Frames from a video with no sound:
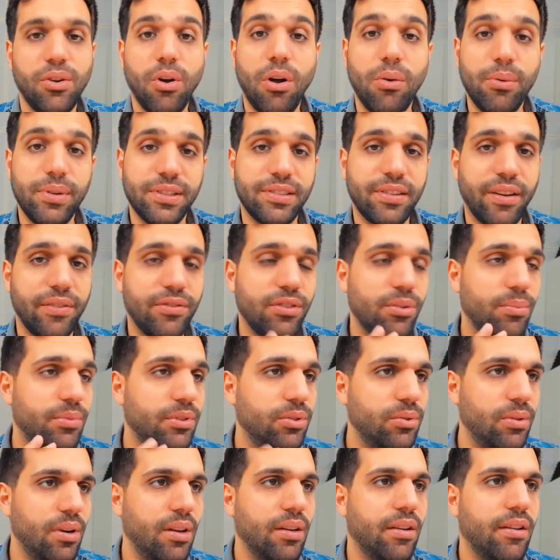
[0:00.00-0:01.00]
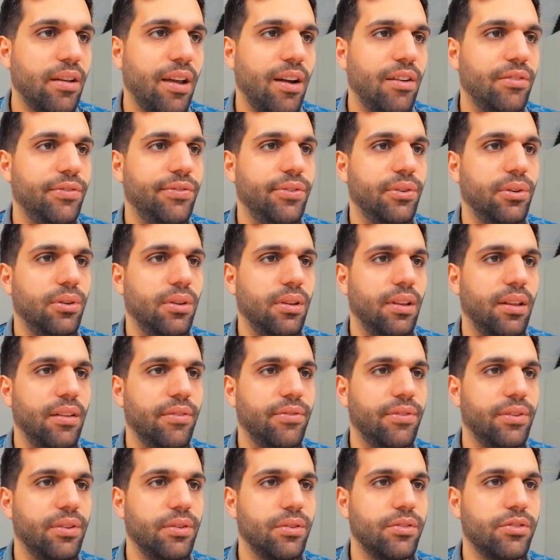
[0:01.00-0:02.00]
You always have to be really careful
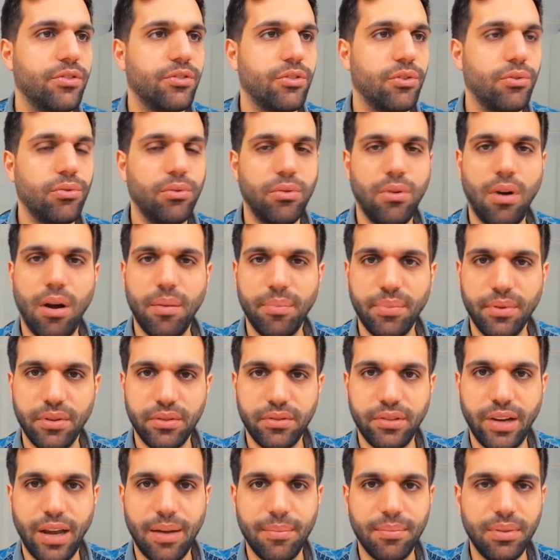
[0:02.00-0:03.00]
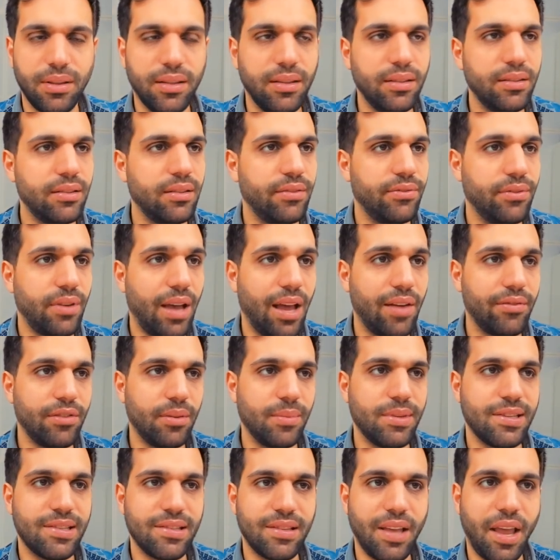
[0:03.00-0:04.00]
if you screw up your template, if you have a
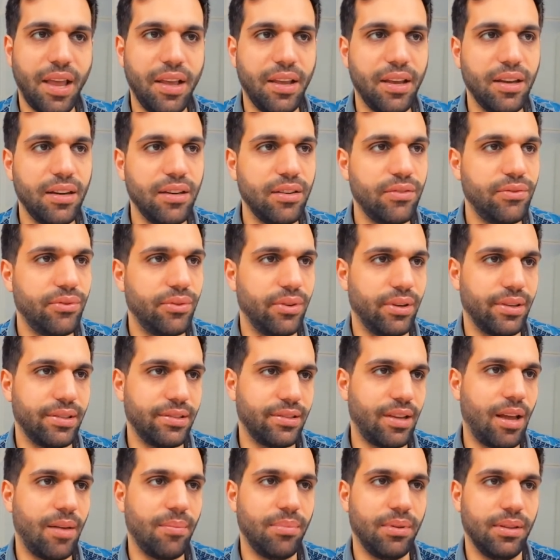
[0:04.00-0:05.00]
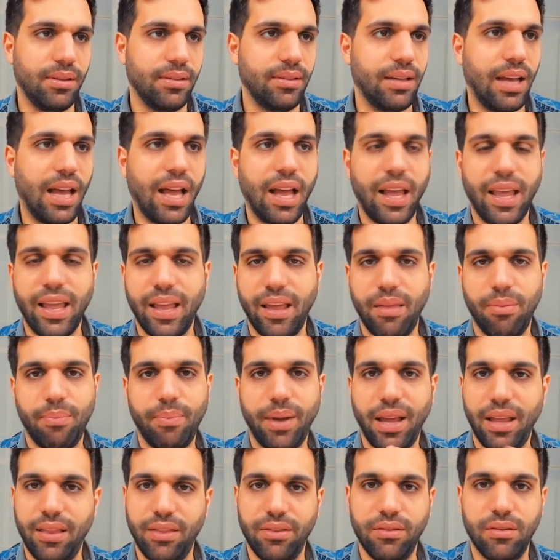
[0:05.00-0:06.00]
mistake in it. For example, the hi-hat
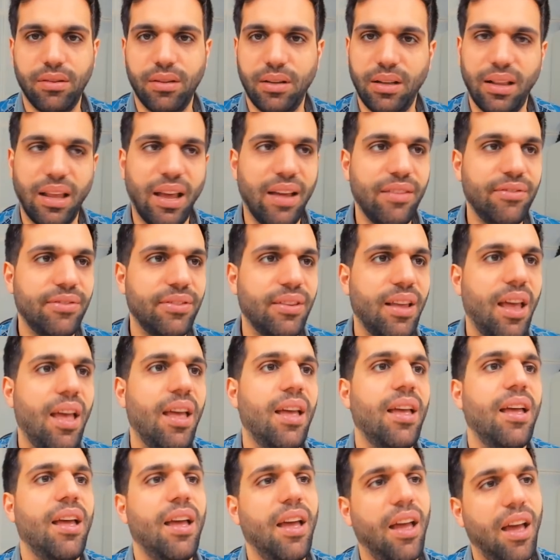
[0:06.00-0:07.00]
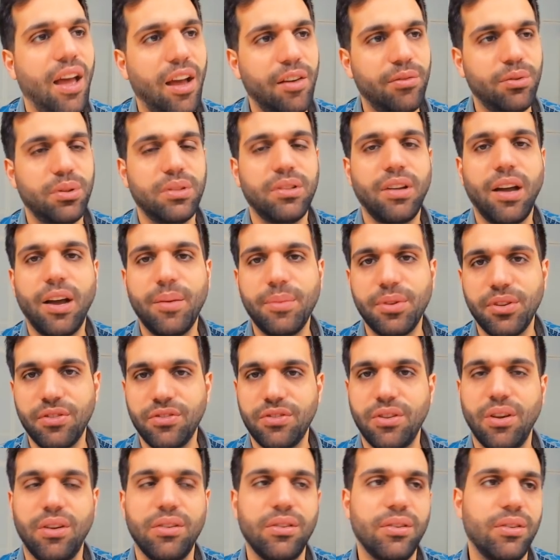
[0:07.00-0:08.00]
pinned to the left. Every time you
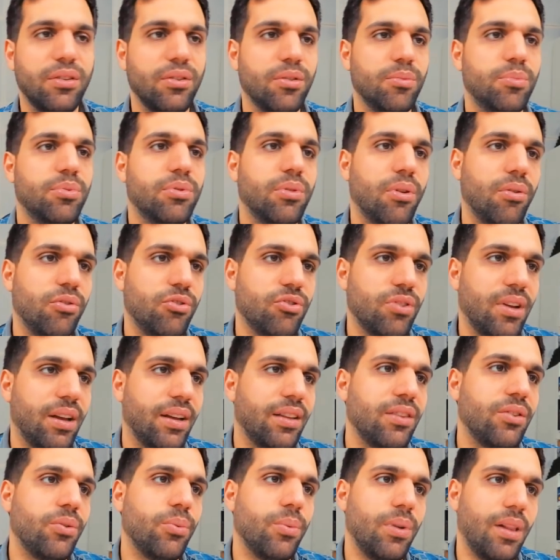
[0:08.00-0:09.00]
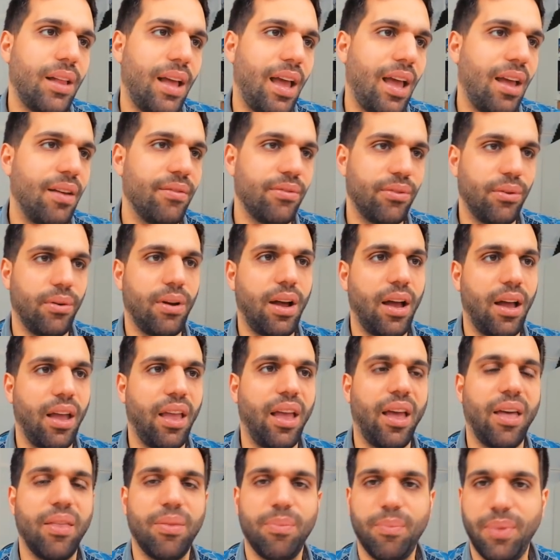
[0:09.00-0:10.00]
start a new project, you will have your
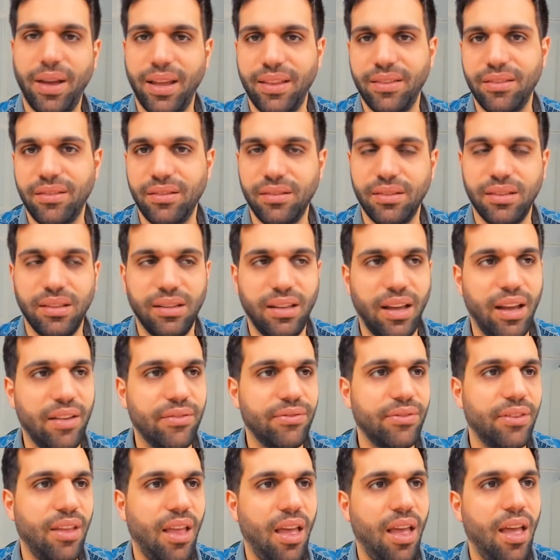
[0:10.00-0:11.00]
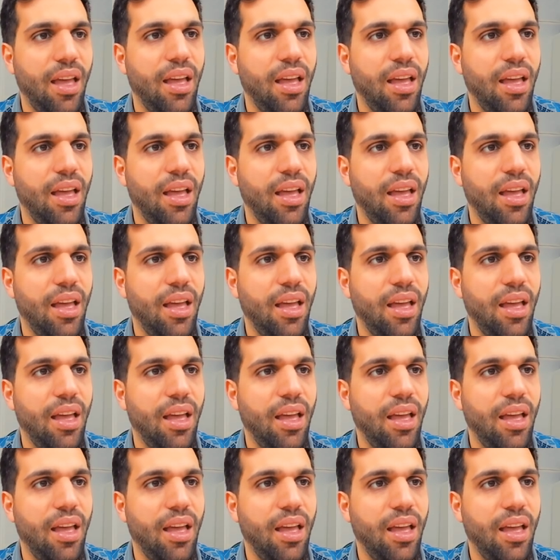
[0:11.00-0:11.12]
hi-hat pinned to the left.